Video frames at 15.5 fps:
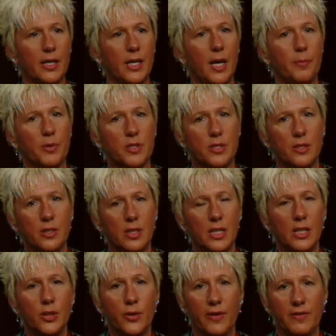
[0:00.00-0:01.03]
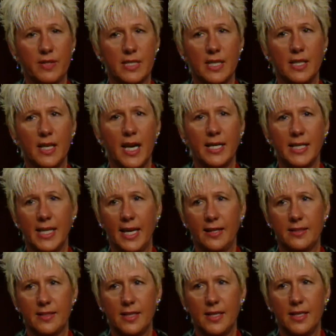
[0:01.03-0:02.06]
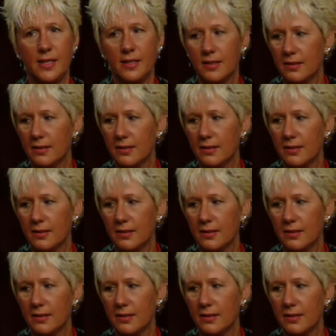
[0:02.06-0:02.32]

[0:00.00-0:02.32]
Opportunity. You have a 1098T?